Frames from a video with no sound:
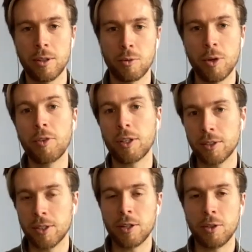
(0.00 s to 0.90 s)

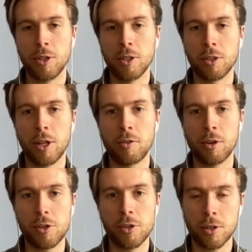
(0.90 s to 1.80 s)
reflexes that you need to
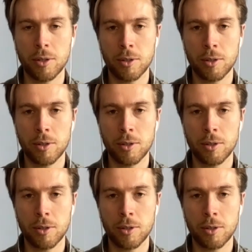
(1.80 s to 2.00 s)
leverage?